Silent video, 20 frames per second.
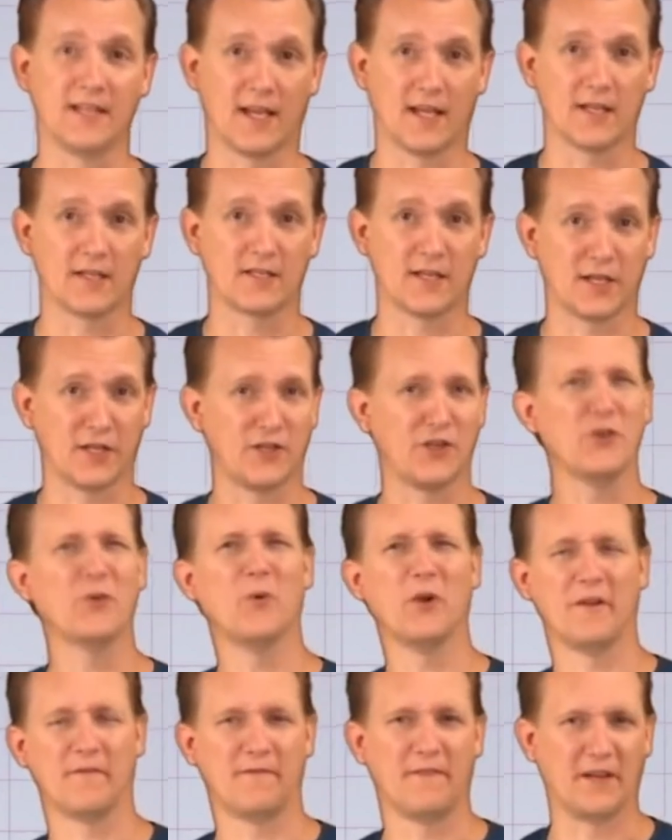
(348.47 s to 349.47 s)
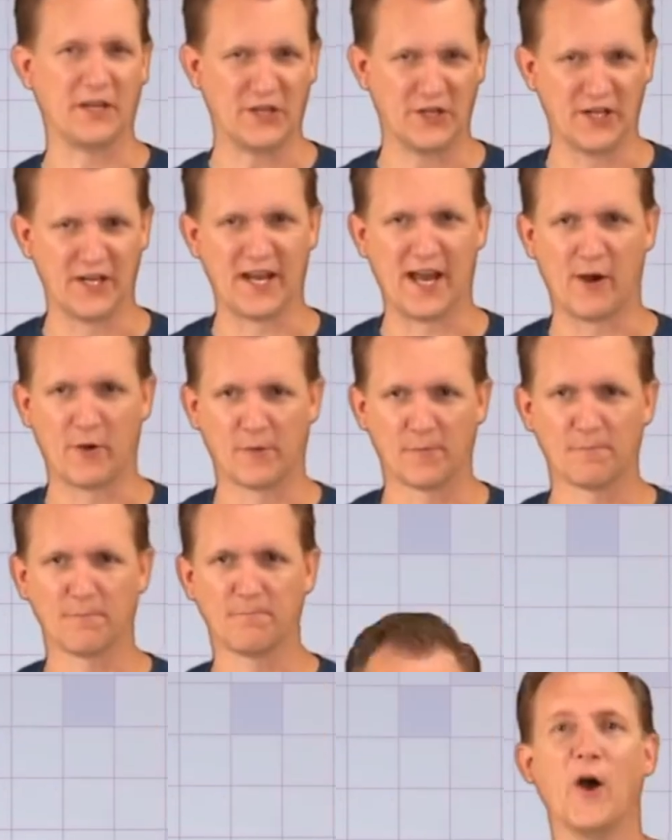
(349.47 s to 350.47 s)
test and you would have figured it out.
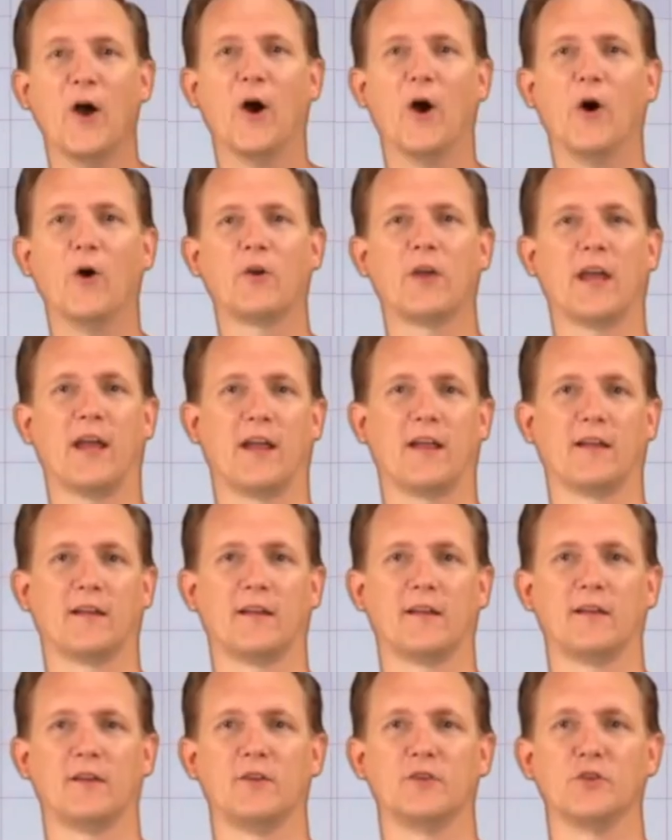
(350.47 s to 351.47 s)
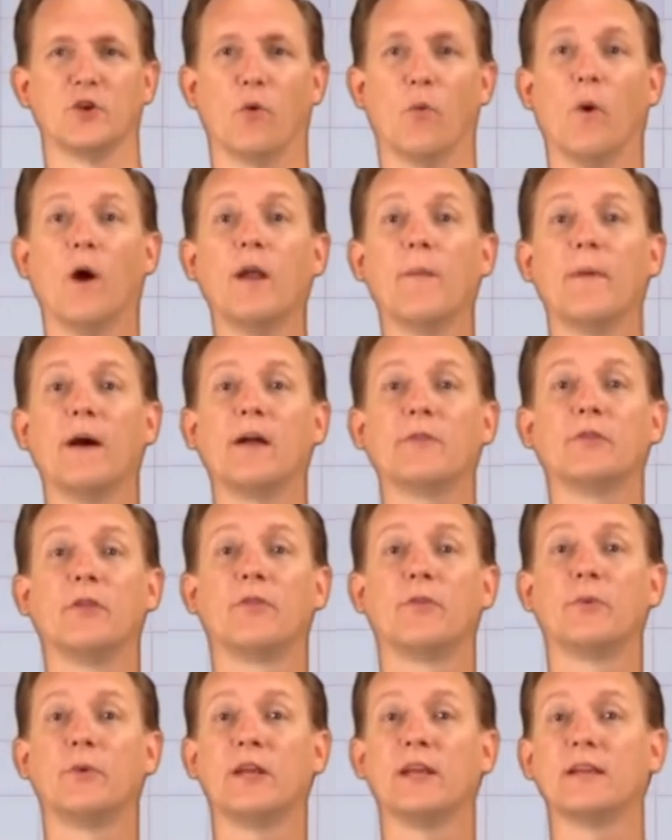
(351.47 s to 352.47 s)
Okay, so what about the
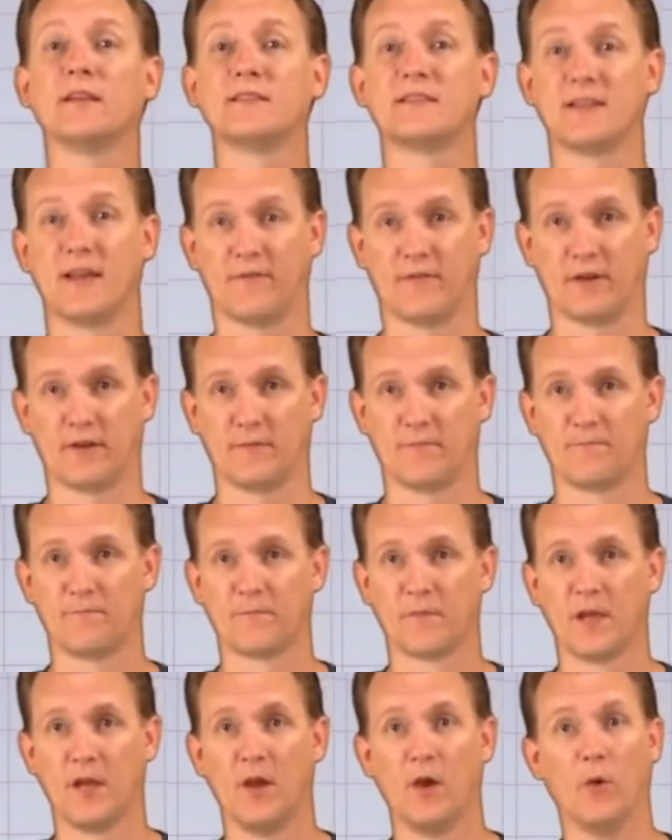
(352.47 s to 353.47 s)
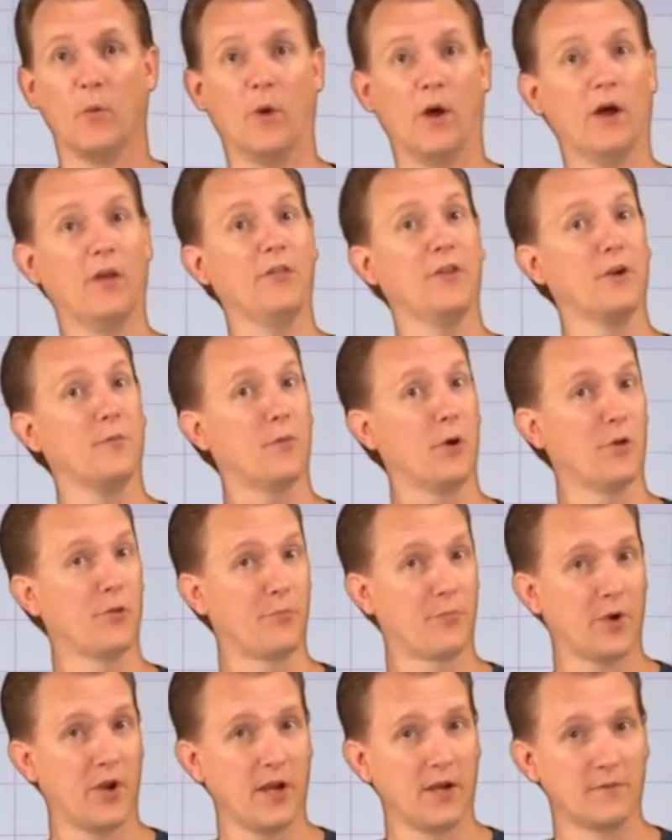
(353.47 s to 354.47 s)
3 and 7? Well, they're
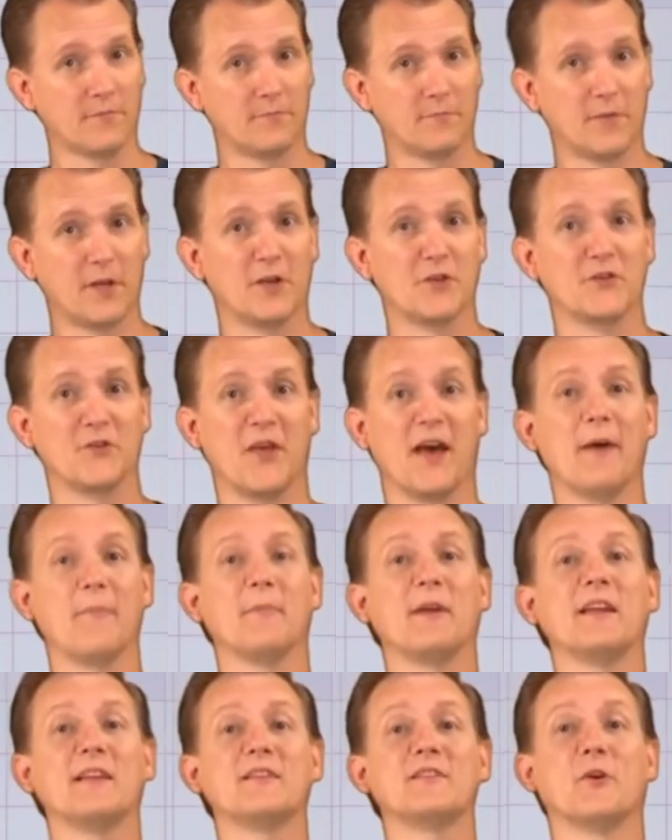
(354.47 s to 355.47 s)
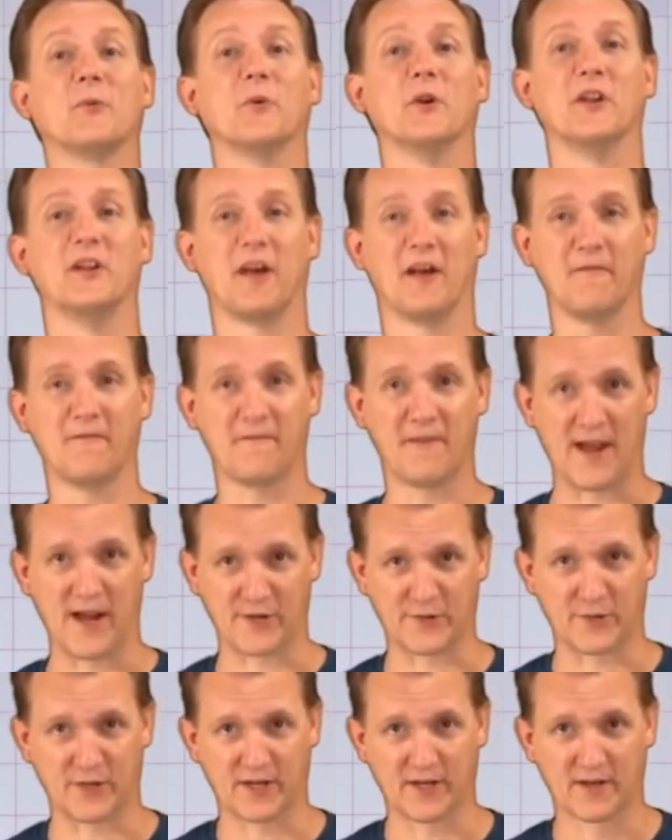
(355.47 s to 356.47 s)
both prime, so that means that we're done
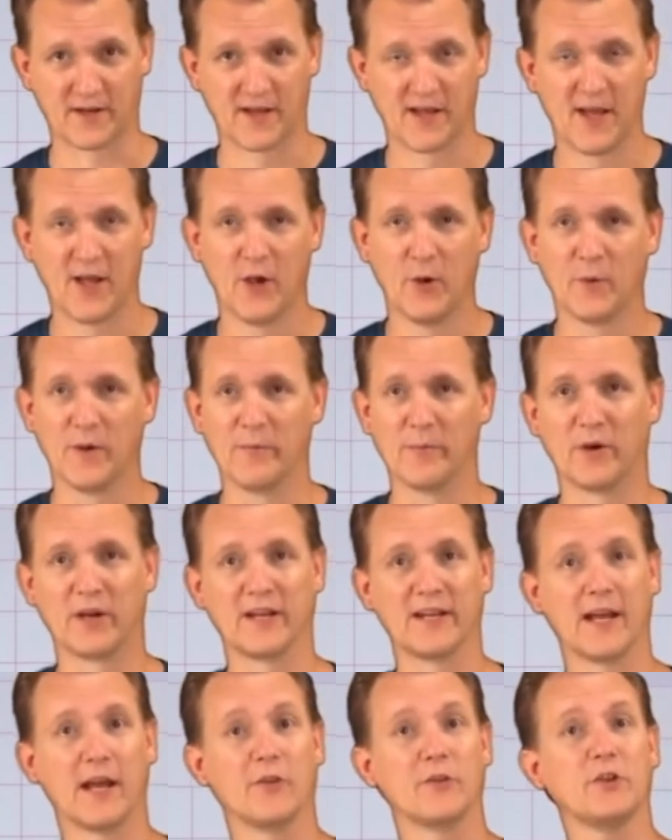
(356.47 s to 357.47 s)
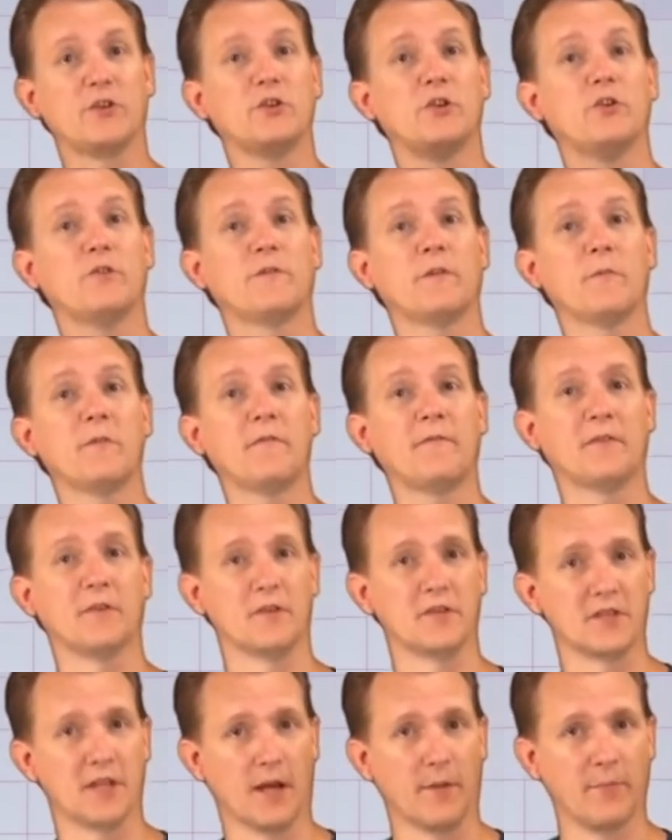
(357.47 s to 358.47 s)
factoring. We bring down the 2 from the
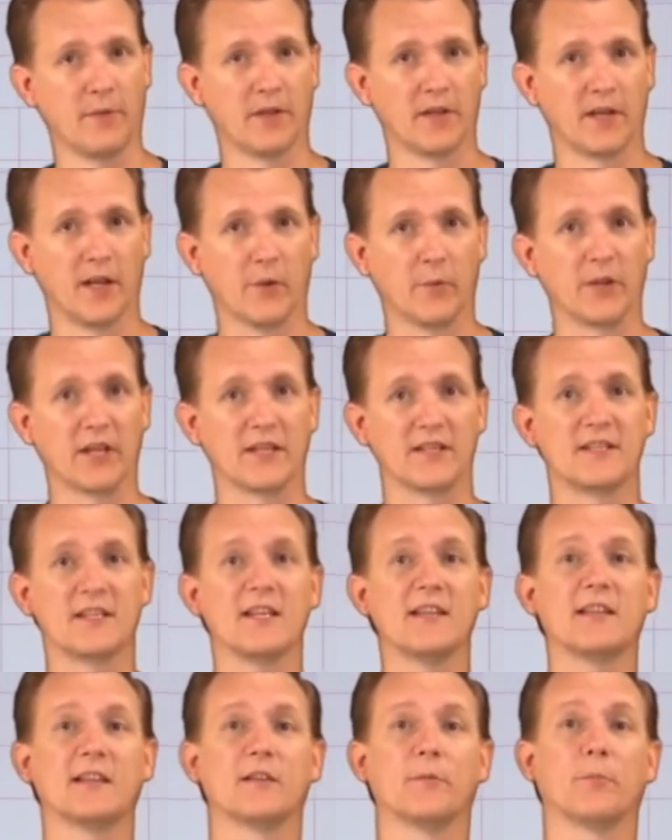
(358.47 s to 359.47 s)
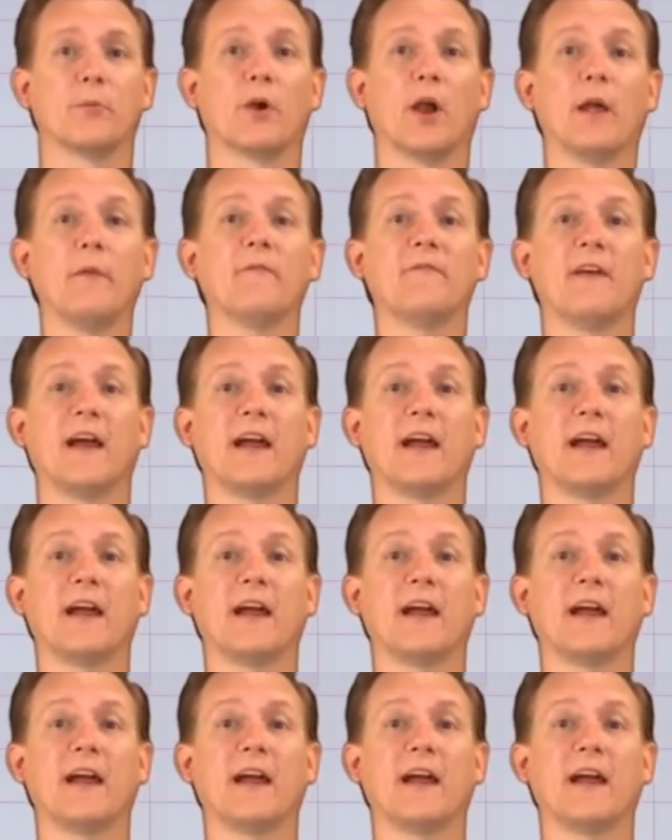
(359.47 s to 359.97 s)
first step, and we can see that the prime